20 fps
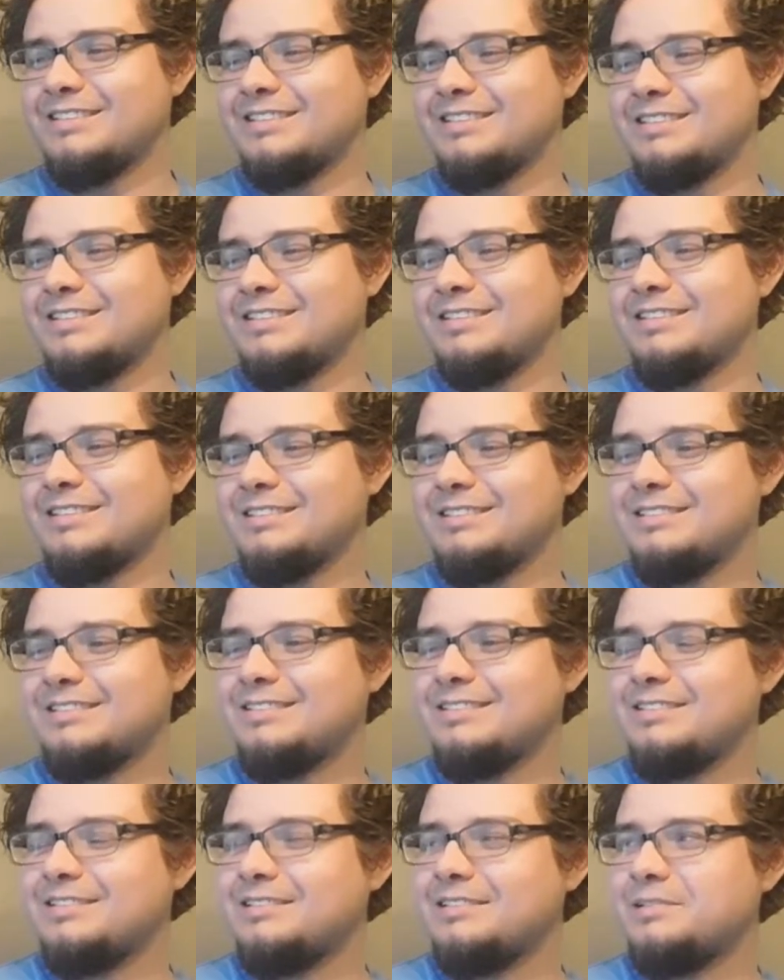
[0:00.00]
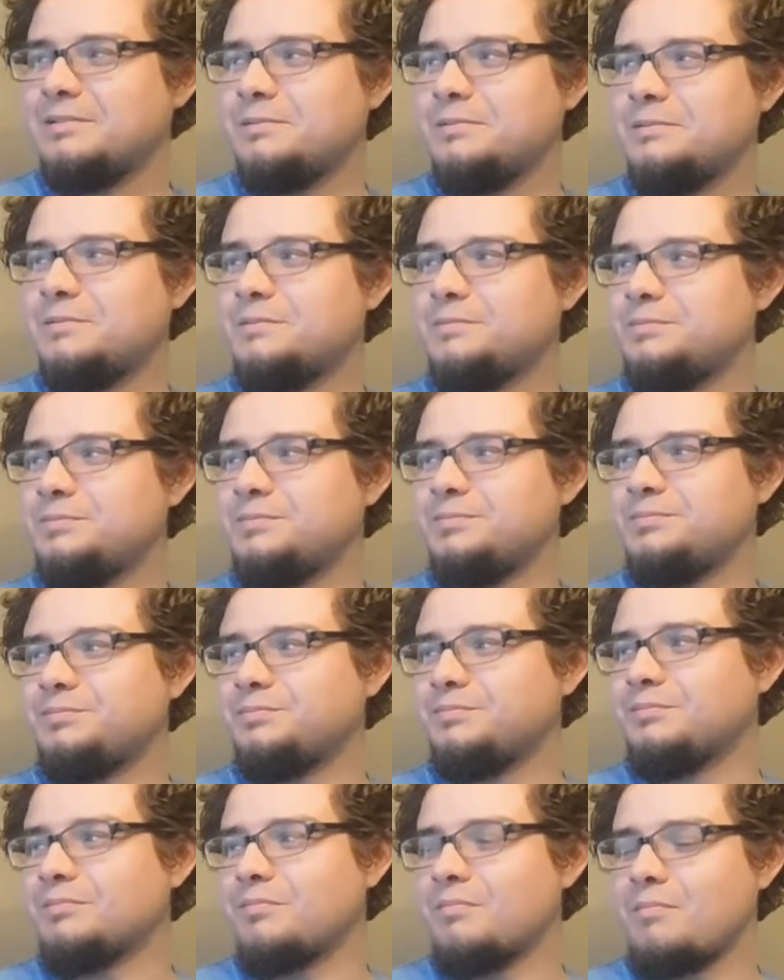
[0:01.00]

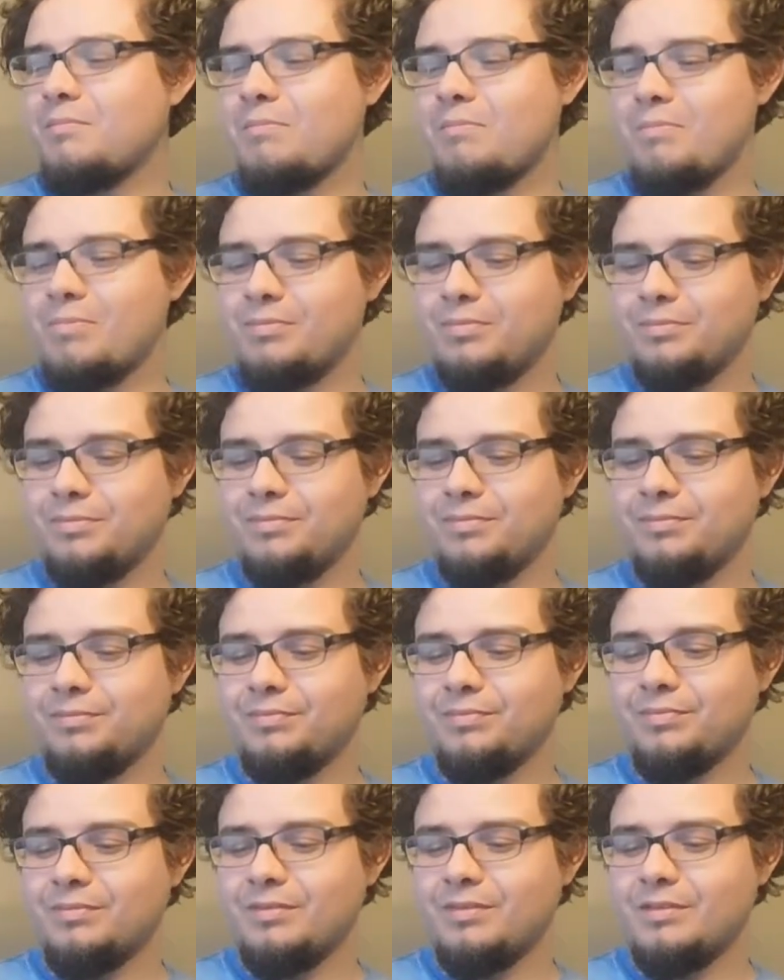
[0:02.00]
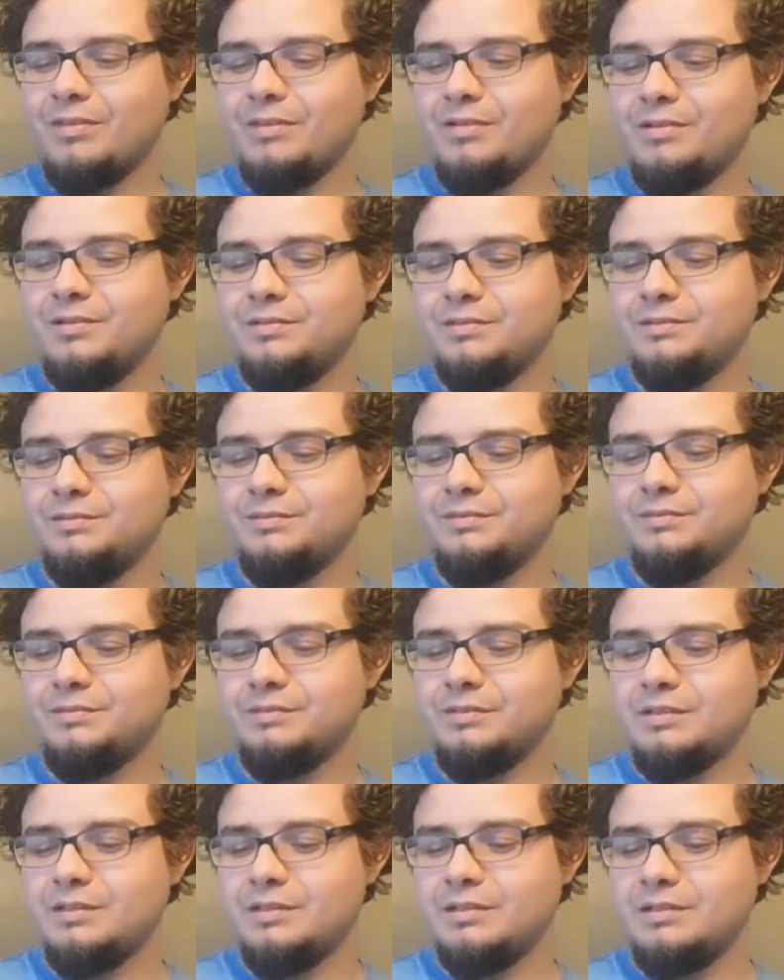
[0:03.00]

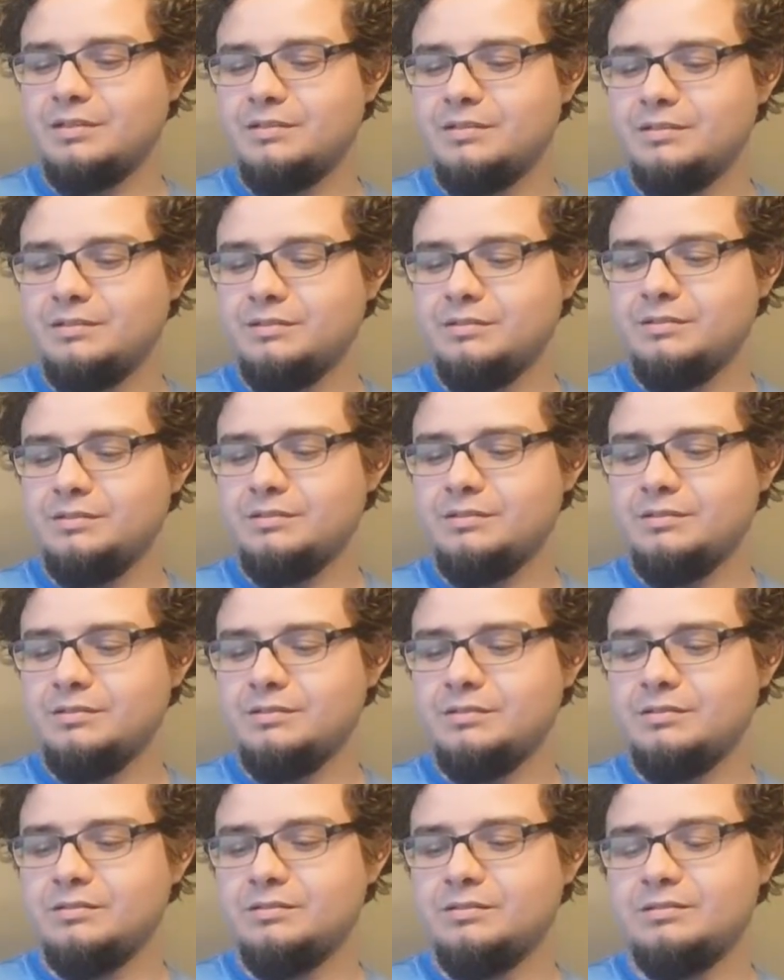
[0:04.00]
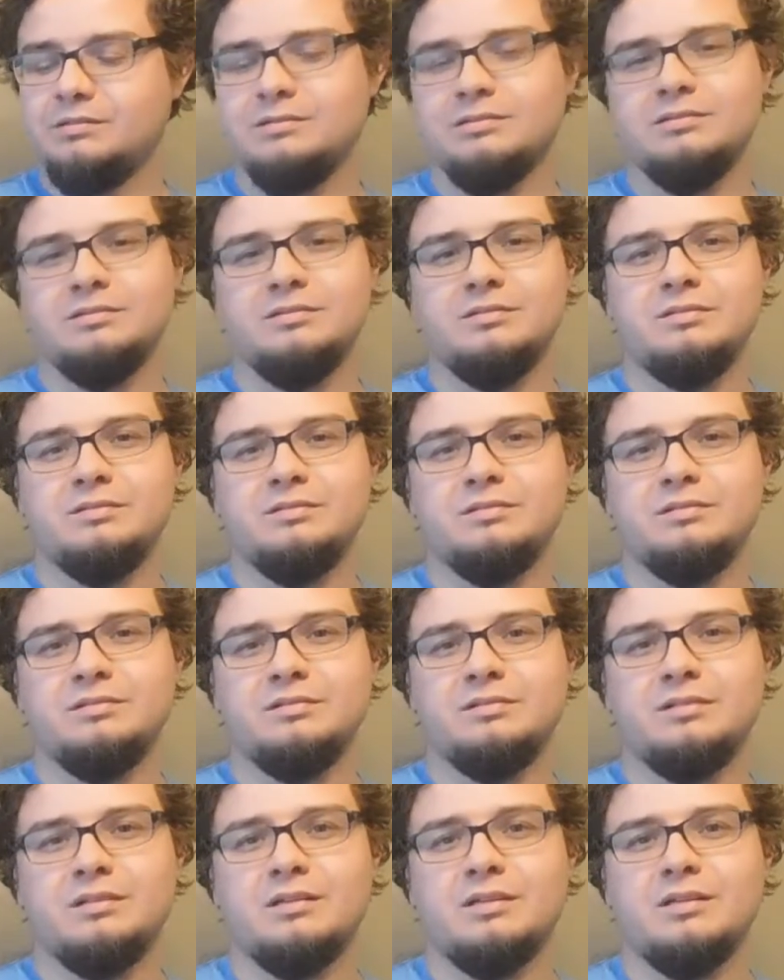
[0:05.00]

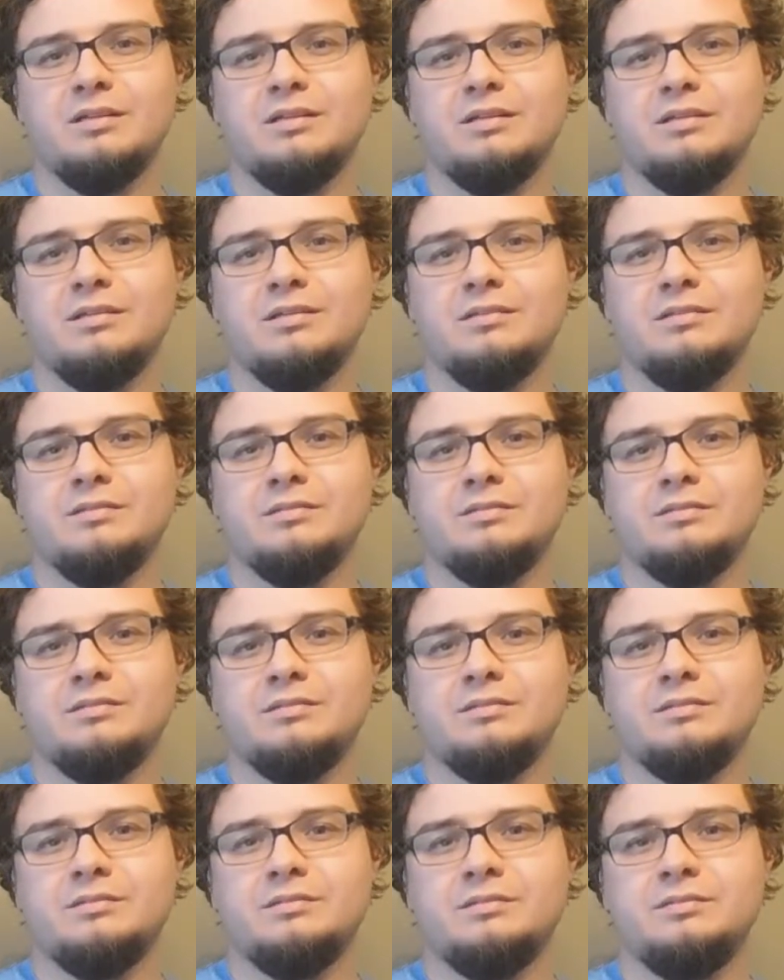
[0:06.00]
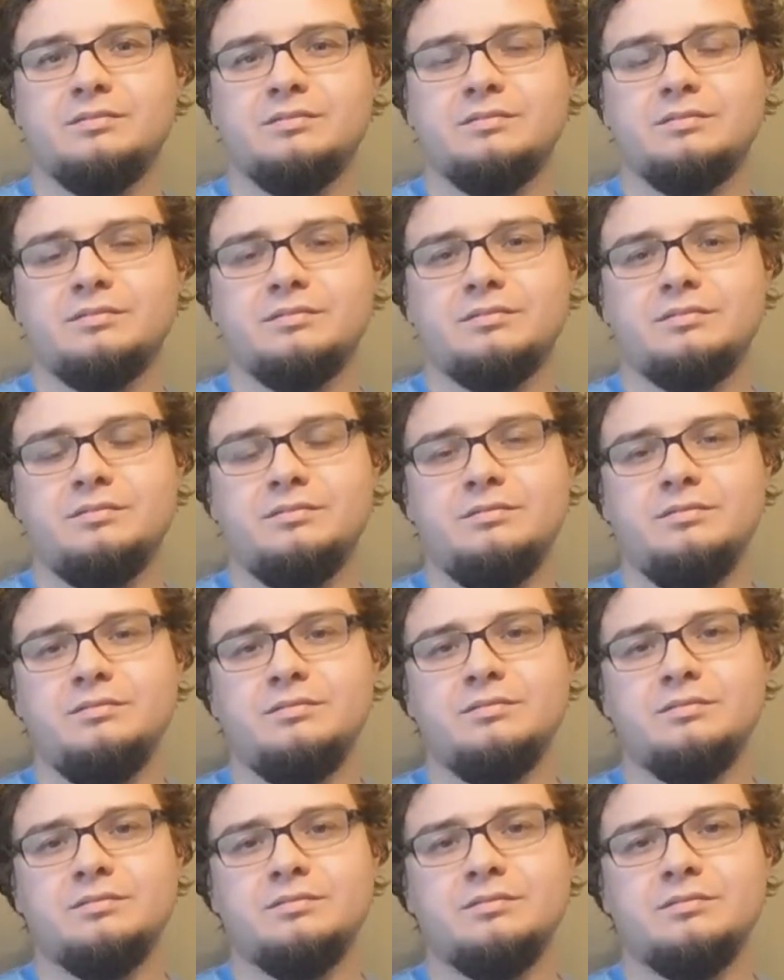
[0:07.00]
(silent)